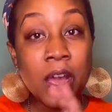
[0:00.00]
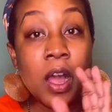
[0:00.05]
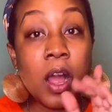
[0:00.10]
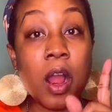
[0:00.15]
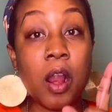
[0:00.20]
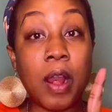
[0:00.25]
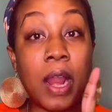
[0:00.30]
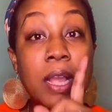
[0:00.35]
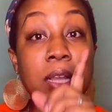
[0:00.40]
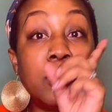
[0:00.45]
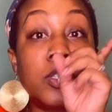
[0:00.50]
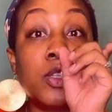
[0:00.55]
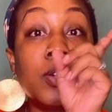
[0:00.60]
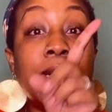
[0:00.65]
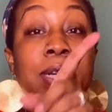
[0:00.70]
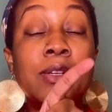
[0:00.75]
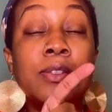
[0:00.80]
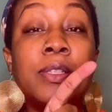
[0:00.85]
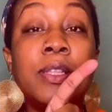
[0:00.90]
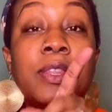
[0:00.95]
All right, so
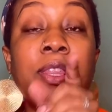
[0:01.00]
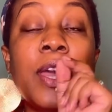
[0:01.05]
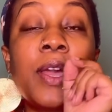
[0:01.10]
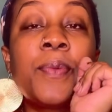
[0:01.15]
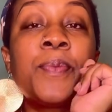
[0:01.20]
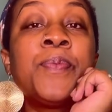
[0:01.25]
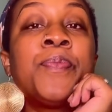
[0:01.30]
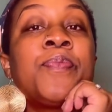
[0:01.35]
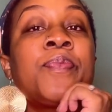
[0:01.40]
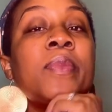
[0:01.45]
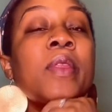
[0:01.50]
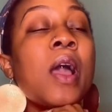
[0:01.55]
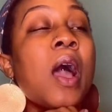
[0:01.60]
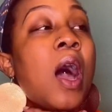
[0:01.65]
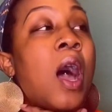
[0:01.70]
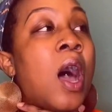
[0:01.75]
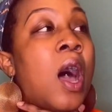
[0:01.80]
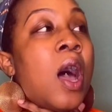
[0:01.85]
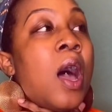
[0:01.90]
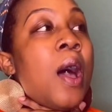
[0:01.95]
here's the thing.
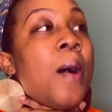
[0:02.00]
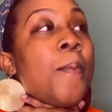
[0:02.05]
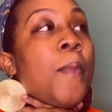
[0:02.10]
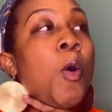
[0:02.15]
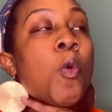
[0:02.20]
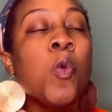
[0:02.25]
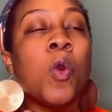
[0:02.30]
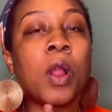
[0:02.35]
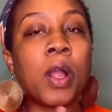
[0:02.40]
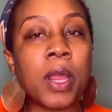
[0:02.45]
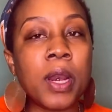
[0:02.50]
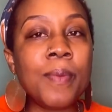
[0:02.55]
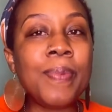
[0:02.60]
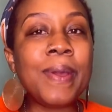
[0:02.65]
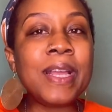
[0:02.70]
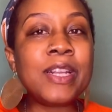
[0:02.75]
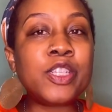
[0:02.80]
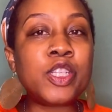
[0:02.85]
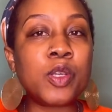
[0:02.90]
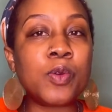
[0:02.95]
We're gonna
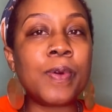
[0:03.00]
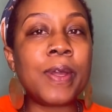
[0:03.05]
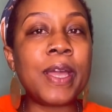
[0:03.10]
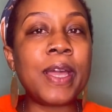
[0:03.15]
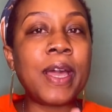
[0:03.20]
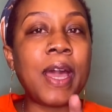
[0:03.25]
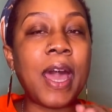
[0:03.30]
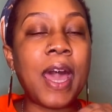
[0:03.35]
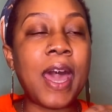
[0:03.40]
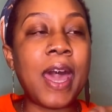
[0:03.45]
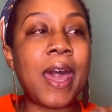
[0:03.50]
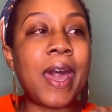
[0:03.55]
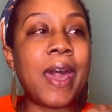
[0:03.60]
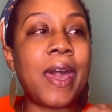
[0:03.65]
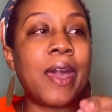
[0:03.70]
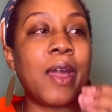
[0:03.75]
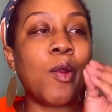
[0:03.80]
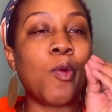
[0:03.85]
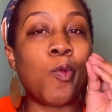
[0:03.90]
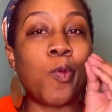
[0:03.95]
be doing
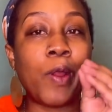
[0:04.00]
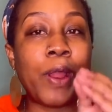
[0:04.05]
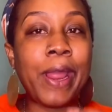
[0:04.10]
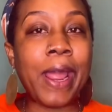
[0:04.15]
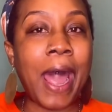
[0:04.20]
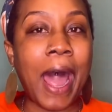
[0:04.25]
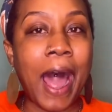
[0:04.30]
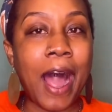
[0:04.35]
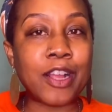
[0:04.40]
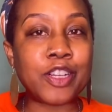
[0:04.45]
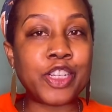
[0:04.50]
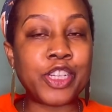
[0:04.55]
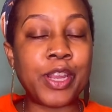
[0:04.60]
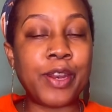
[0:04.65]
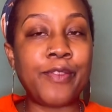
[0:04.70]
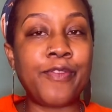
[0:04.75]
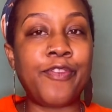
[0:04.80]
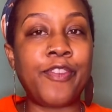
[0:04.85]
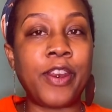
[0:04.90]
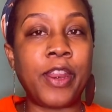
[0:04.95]
a reaction
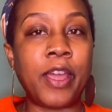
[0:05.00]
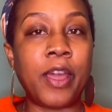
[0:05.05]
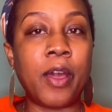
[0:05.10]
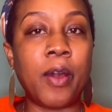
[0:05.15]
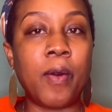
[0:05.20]
video,